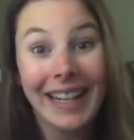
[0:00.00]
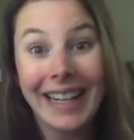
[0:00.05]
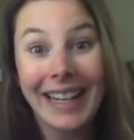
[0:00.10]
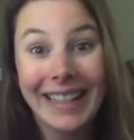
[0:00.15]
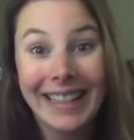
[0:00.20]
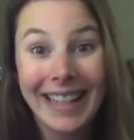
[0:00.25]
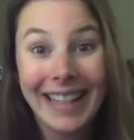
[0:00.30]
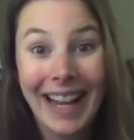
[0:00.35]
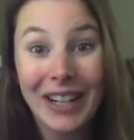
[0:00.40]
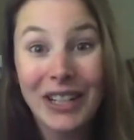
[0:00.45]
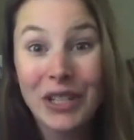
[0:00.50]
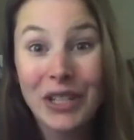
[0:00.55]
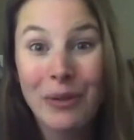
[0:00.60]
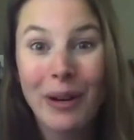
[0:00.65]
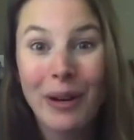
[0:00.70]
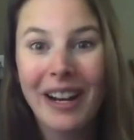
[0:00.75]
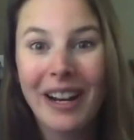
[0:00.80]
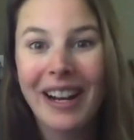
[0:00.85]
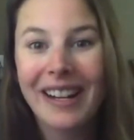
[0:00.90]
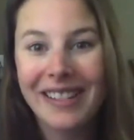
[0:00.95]
In the
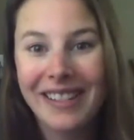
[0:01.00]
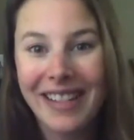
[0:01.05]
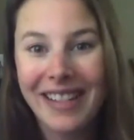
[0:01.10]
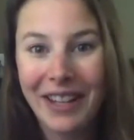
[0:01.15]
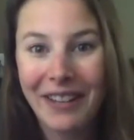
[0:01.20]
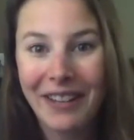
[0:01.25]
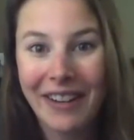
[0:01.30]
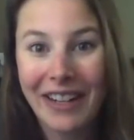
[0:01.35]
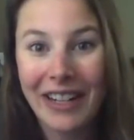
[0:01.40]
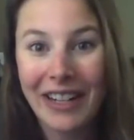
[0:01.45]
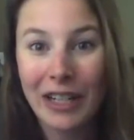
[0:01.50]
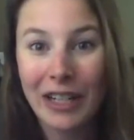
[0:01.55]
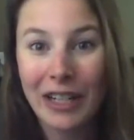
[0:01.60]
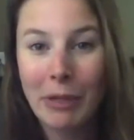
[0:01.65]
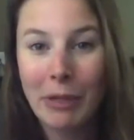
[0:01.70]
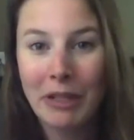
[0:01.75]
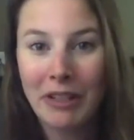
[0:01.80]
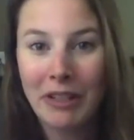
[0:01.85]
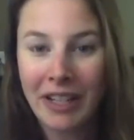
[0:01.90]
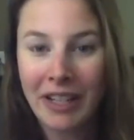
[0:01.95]
Actuary Accelerator
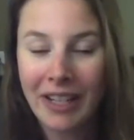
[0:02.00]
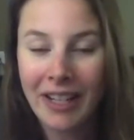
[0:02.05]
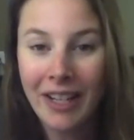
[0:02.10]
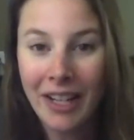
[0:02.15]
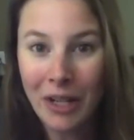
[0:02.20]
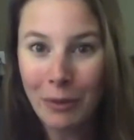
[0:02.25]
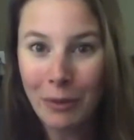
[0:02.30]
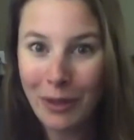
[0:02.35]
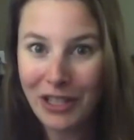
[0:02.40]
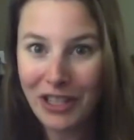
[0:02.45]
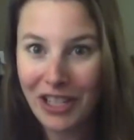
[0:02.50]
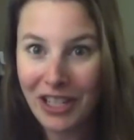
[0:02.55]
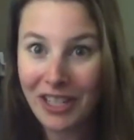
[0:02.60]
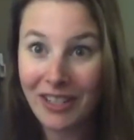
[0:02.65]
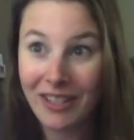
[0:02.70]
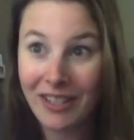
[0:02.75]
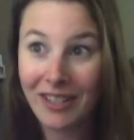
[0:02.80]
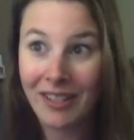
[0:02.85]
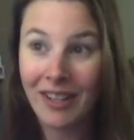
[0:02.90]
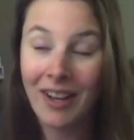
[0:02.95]
Community, which
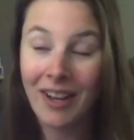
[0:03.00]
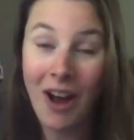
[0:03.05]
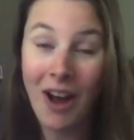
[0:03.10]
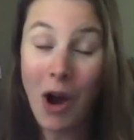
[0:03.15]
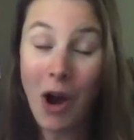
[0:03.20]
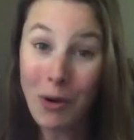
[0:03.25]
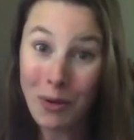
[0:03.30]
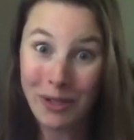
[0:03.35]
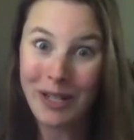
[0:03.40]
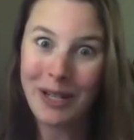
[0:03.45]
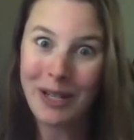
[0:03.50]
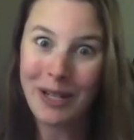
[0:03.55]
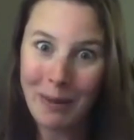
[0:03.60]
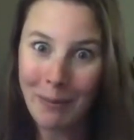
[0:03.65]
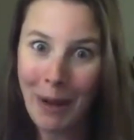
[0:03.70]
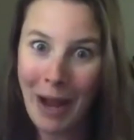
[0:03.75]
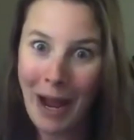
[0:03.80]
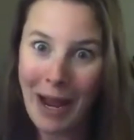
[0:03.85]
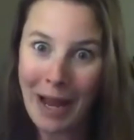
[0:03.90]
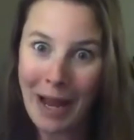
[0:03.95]
is hosted
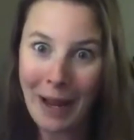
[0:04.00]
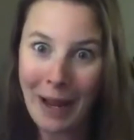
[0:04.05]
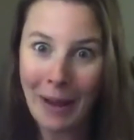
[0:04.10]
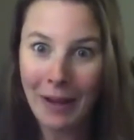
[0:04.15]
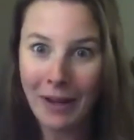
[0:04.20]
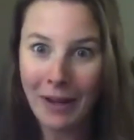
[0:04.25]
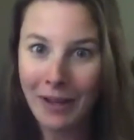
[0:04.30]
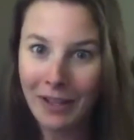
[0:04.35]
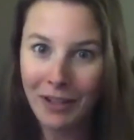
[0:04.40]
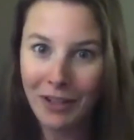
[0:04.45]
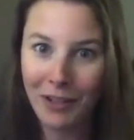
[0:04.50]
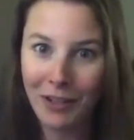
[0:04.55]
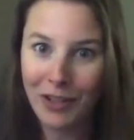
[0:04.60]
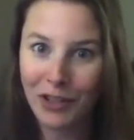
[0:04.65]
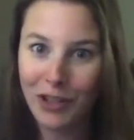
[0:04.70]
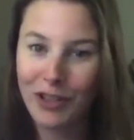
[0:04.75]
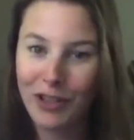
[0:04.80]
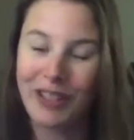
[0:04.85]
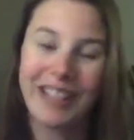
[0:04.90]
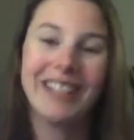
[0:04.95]
by yours
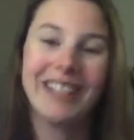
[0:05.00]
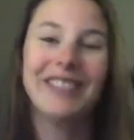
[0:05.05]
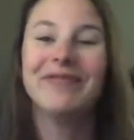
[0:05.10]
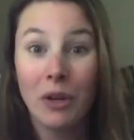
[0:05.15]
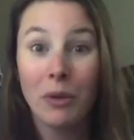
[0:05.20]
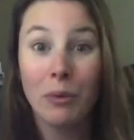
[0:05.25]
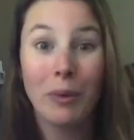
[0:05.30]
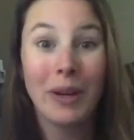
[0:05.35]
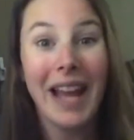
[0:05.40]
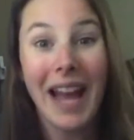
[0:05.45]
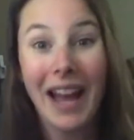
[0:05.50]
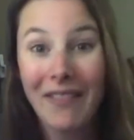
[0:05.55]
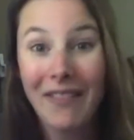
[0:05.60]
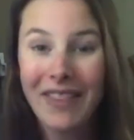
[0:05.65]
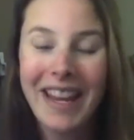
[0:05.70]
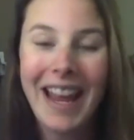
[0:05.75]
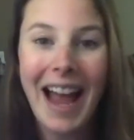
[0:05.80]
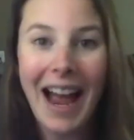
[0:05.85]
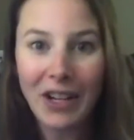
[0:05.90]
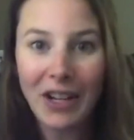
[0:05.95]
truly, we have
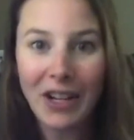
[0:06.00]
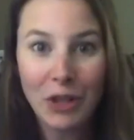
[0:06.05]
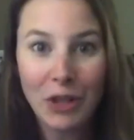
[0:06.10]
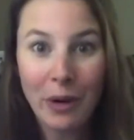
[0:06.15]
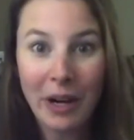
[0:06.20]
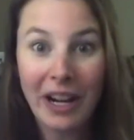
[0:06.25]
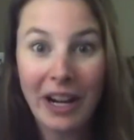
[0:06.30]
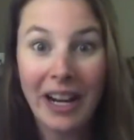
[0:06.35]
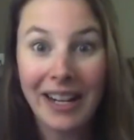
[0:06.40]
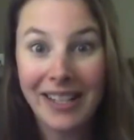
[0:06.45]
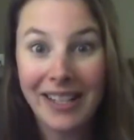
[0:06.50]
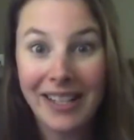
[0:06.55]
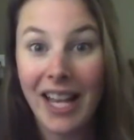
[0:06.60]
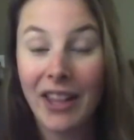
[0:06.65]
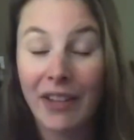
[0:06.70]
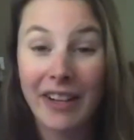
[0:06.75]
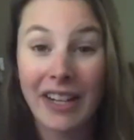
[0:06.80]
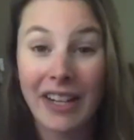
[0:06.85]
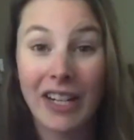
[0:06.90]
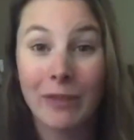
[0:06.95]
the Actuary
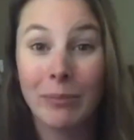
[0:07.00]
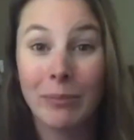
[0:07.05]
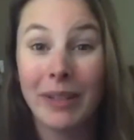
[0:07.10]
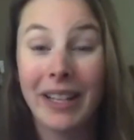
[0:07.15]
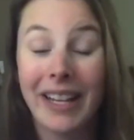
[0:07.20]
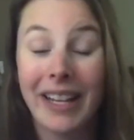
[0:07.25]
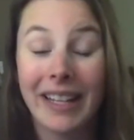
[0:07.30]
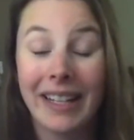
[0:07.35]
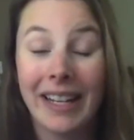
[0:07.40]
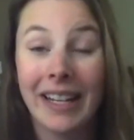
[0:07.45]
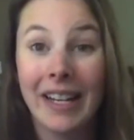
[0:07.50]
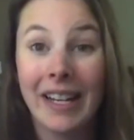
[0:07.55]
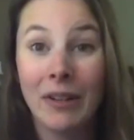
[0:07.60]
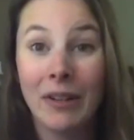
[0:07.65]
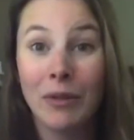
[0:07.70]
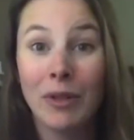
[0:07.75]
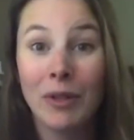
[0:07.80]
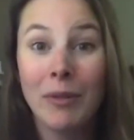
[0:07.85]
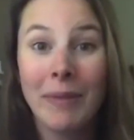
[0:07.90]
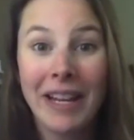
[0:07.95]
Accelerator Plan, and it
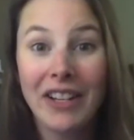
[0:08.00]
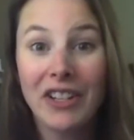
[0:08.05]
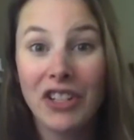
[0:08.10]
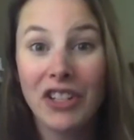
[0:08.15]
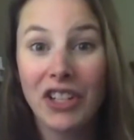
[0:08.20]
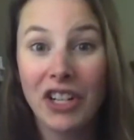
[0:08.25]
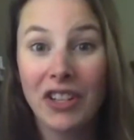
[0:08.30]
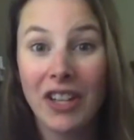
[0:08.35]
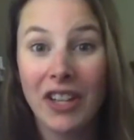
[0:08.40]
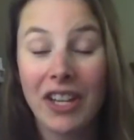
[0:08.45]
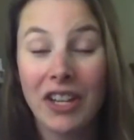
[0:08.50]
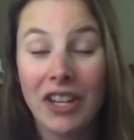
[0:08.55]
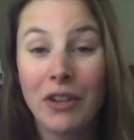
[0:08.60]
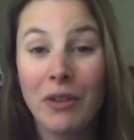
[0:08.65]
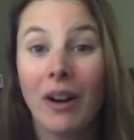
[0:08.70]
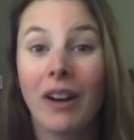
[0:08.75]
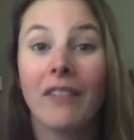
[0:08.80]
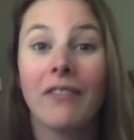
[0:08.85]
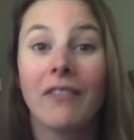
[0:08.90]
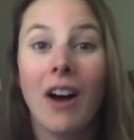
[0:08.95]
will make sure that you
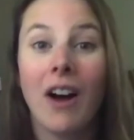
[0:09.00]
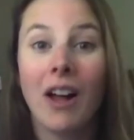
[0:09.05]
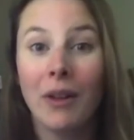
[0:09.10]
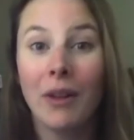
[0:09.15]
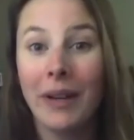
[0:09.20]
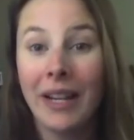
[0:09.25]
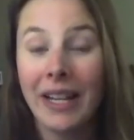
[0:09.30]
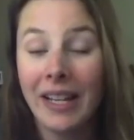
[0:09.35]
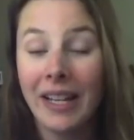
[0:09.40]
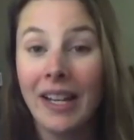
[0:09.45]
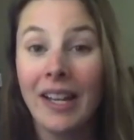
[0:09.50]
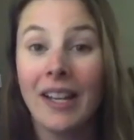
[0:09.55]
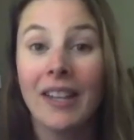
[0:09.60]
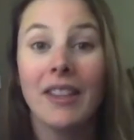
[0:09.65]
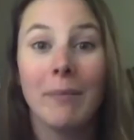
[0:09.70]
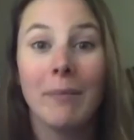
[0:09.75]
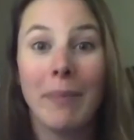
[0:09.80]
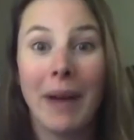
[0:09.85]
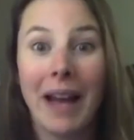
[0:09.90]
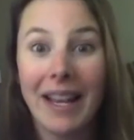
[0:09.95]
are following
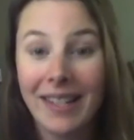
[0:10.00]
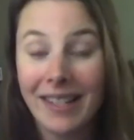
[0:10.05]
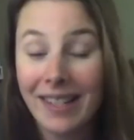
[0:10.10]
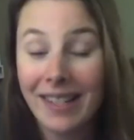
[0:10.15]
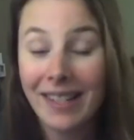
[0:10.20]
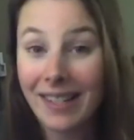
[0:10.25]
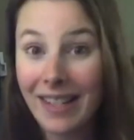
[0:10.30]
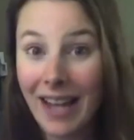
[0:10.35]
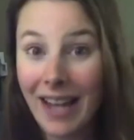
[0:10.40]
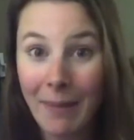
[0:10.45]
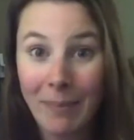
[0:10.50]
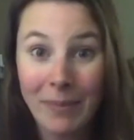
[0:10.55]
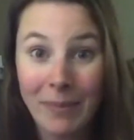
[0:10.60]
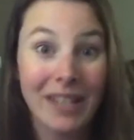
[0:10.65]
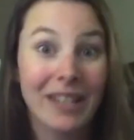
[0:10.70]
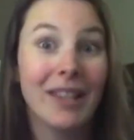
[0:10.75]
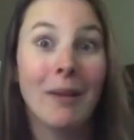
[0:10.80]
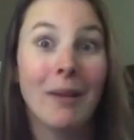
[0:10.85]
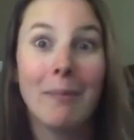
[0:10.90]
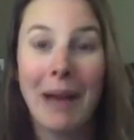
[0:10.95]
the best steps
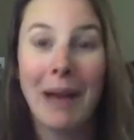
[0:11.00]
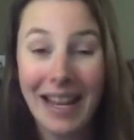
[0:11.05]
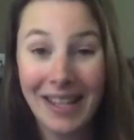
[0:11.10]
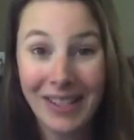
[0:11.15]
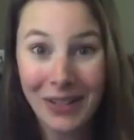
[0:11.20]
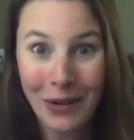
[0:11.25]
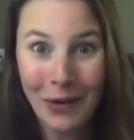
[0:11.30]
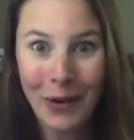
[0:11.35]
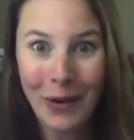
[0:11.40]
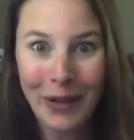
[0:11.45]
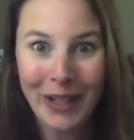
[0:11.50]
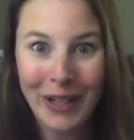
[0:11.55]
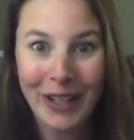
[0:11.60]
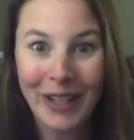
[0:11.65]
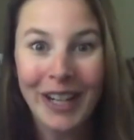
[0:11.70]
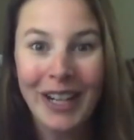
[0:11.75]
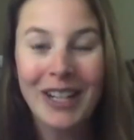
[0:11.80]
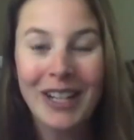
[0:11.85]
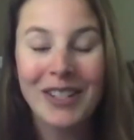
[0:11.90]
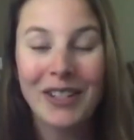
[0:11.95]
in the best
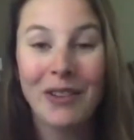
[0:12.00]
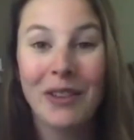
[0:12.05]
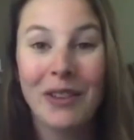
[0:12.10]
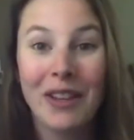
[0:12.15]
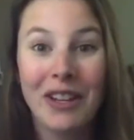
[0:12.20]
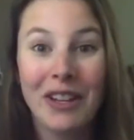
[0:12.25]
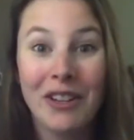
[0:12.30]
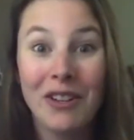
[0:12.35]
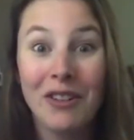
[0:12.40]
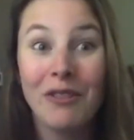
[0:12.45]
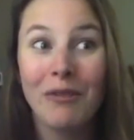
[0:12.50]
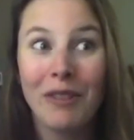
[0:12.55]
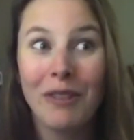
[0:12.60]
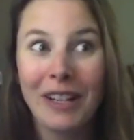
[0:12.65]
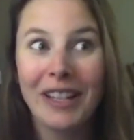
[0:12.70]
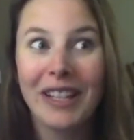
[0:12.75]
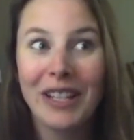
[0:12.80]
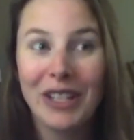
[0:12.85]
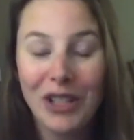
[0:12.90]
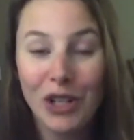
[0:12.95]
order so that you
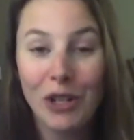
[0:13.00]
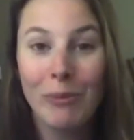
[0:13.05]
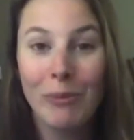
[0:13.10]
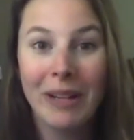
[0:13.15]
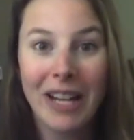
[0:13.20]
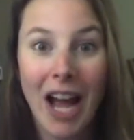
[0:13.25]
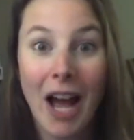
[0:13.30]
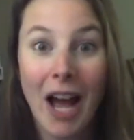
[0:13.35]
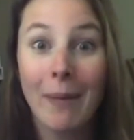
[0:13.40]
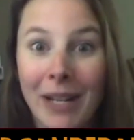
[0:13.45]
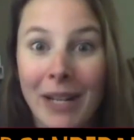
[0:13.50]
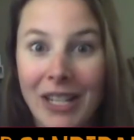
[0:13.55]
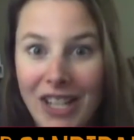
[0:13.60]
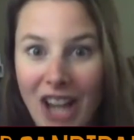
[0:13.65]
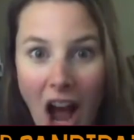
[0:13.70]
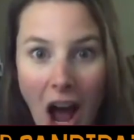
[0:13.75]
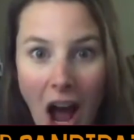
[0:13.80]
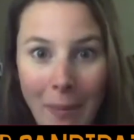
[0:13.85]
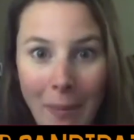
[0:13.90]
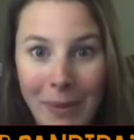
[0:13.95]
really do become a
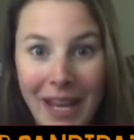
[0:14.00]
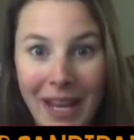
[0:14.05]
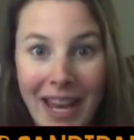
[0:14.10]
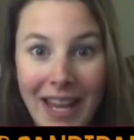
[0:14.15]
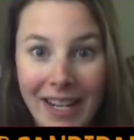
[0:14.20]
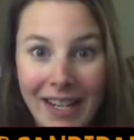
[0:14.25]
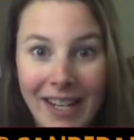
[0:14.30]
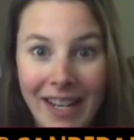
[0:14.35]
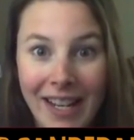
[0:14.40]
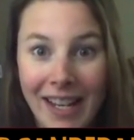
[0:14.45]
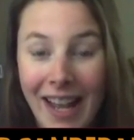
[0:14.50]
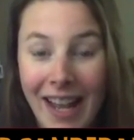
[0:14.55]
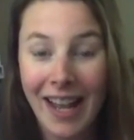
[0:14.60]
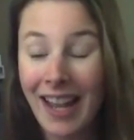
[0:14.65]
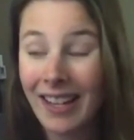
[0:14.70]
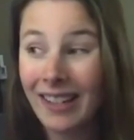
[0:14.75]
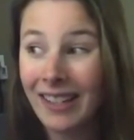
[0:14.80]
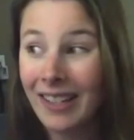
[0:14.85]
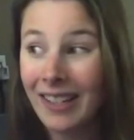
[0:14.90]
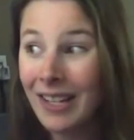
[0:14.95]
top candidate. And